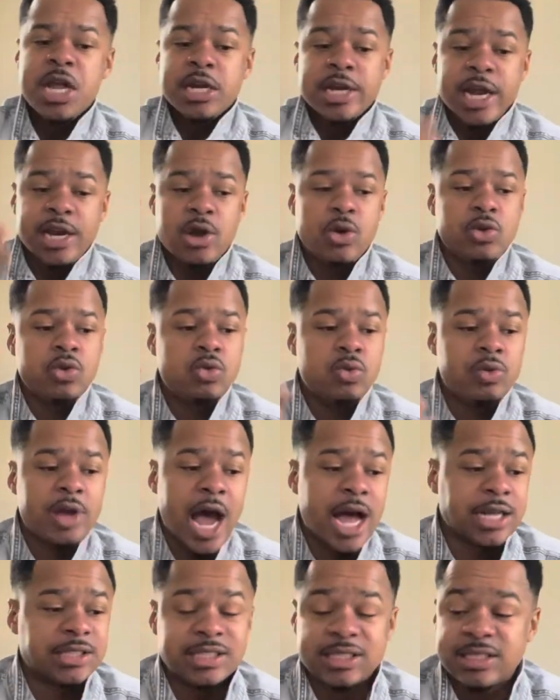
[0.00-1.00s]
They know you
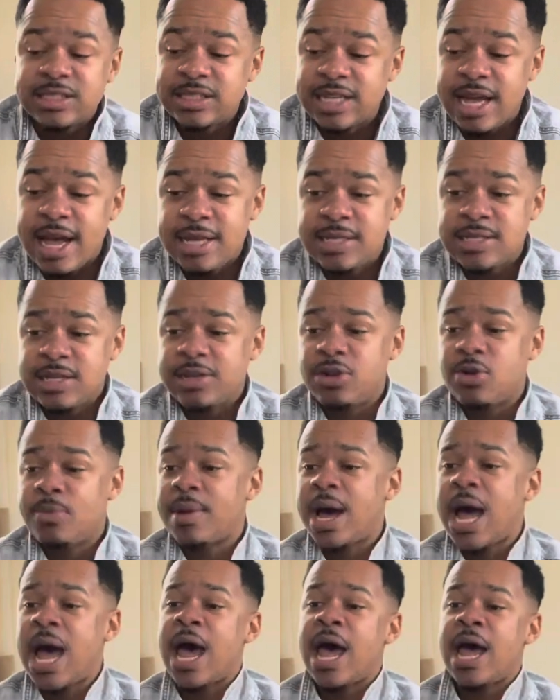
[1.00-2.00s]
got success in your
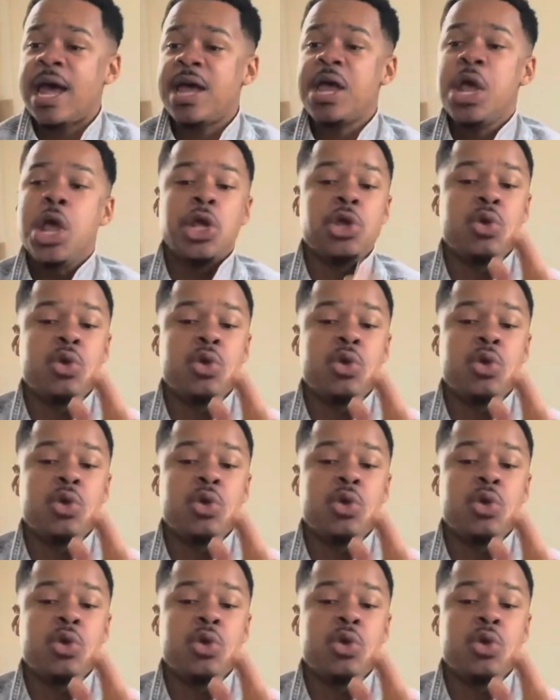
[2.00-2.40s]
mind.